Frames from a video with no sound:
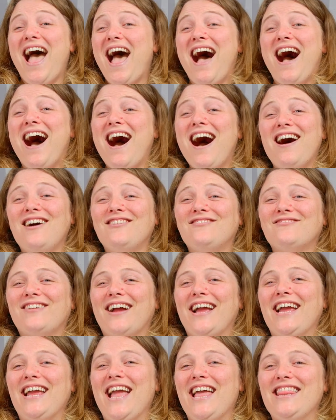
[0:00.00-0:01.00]
All
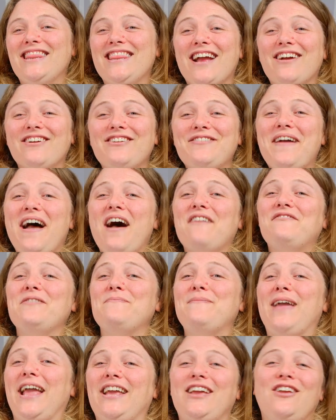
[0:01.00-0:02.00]
right, and there you have it.
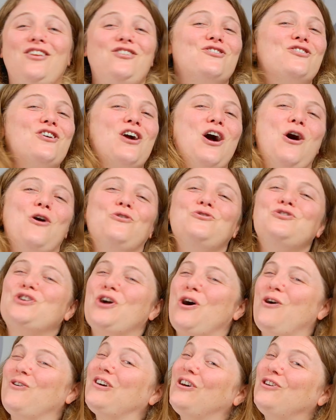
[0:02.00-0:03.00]
Making your own
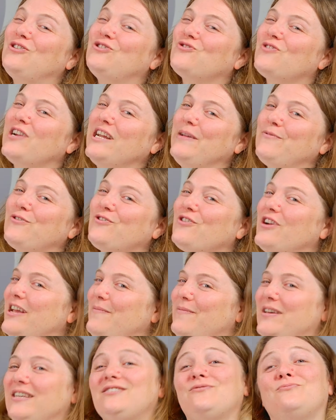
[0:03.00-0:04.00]
Cocoa Dream
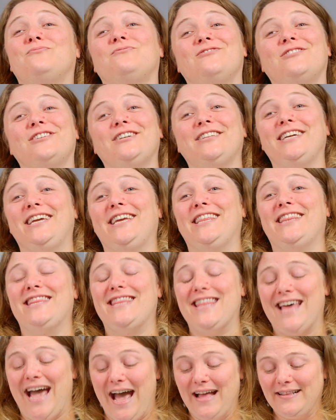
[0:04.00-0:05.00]
Cream is really
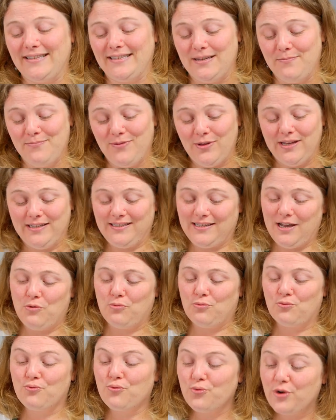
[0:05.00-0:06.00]
that simple. It's
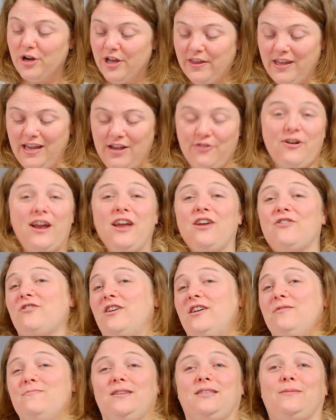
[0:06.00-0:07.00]
a really great
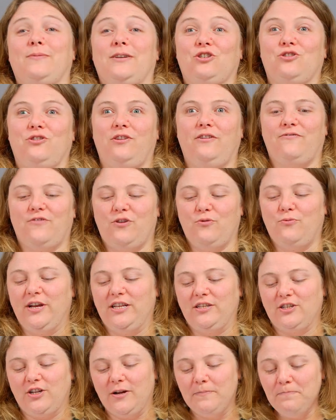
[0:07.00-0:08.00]
cream, especially for
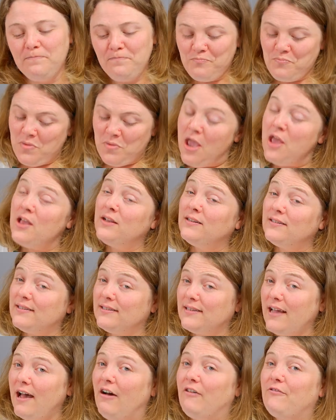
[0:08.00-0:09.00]
winter.
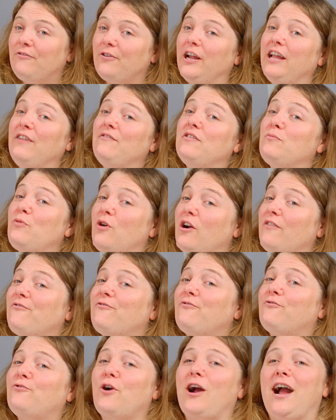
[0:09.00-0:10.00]
So for even more
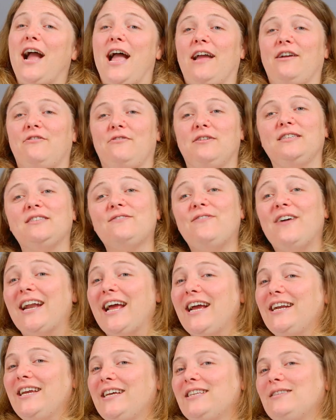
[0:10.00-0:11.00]
fragrance fun
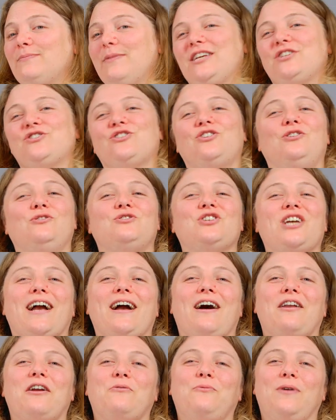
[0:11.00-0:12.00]
ideas, make sure you check
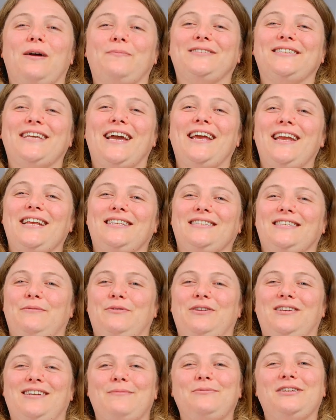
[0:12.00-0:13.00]
out our website at
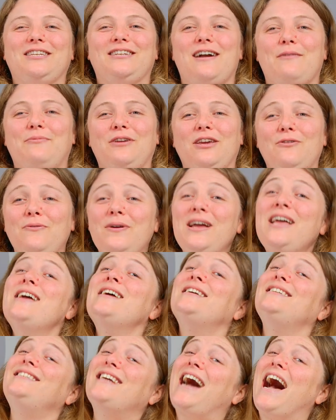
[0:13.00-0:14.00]

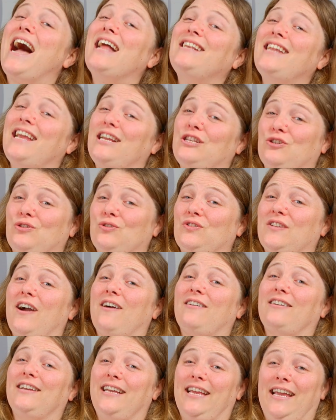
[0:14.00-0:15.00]

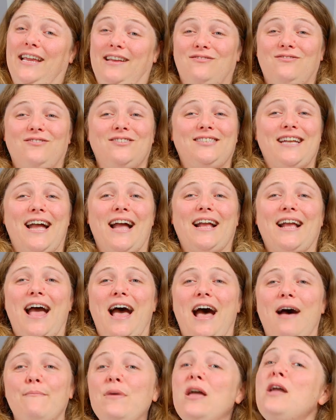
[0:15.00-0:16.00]

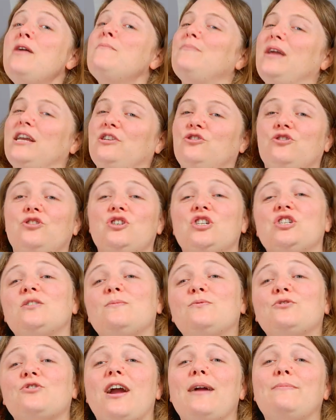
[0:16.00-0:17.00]
www.naturesgardencandles.com. Make sure you're
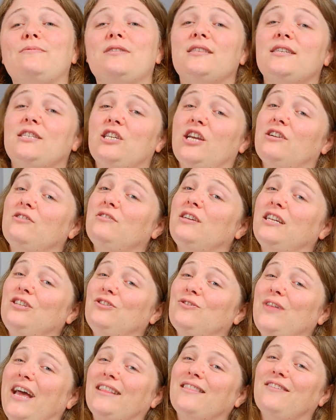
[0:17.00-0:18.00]
subscribed to the channel and
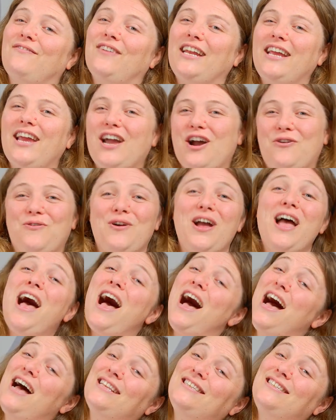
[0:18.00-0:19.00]
you like the video.
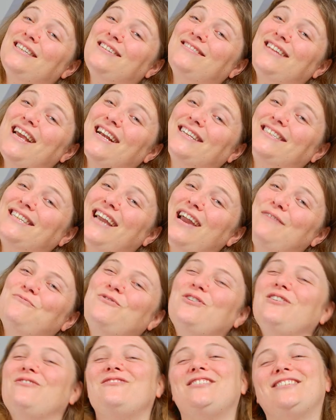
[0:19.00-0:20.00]
Until next time,
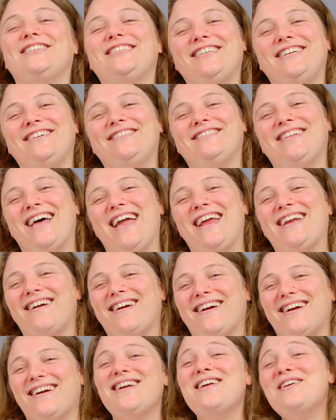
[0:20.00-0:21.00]
we will see you
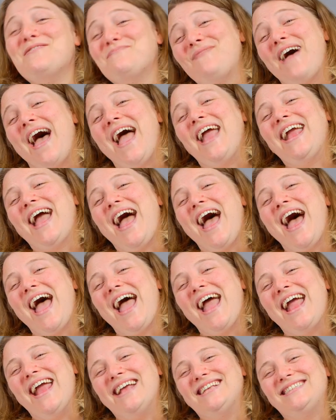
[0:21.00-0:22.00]
later. Bye,
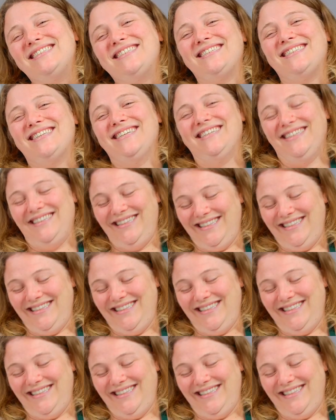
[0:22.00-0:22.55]
guys.